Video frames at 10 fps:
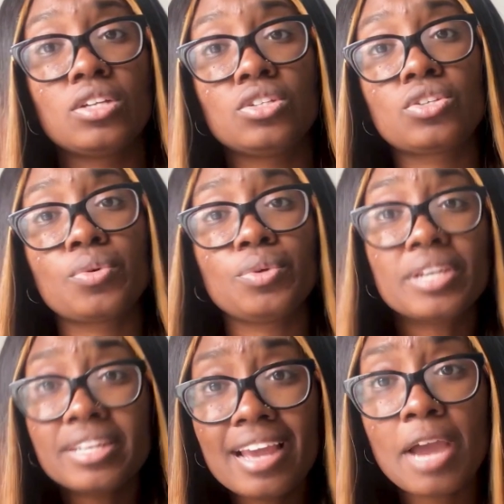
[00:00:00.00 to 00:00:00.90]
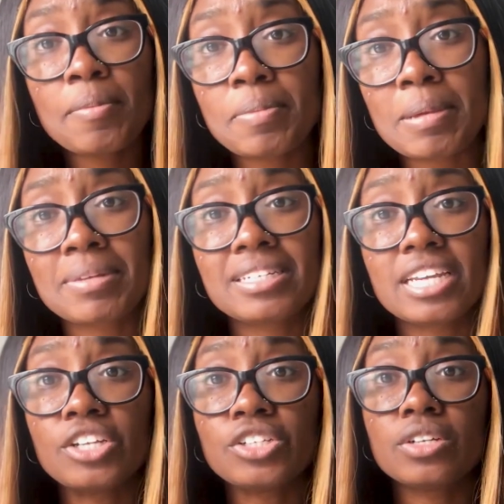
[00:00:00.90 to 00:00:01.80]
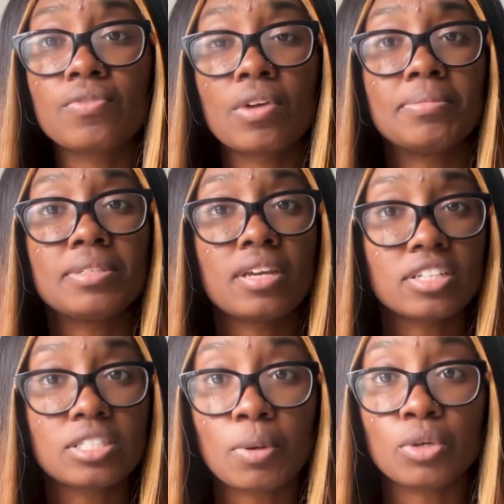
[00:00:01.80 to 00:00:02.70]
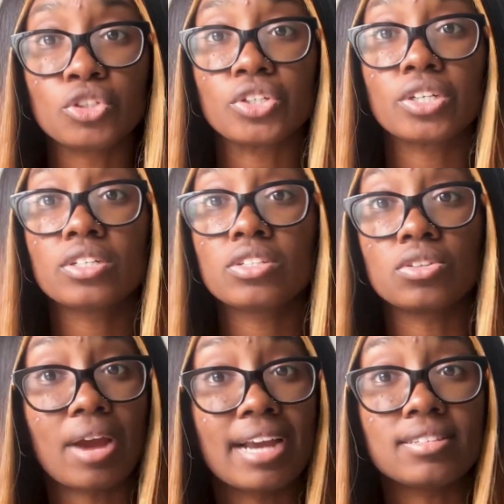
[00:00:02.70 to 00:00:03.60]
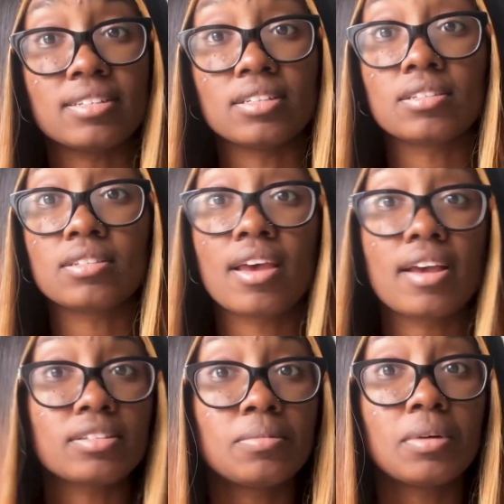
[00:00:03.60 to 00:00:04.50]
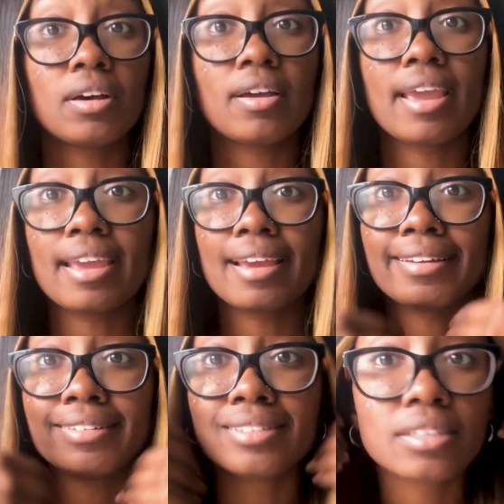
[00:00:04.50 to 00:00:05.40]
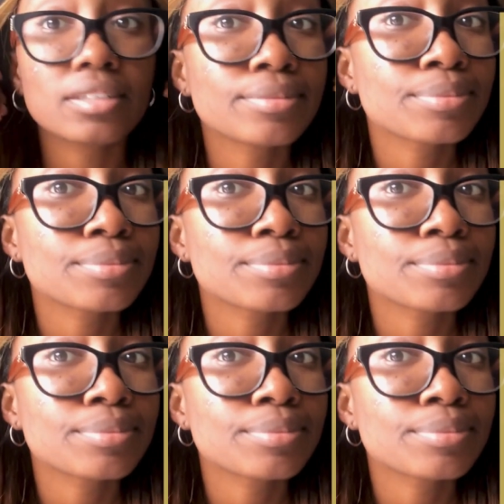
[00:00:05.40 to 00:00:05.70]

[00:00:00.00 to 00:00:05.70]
So you can get hyperpigmentation from sun exposure, psoriasis, eczema, and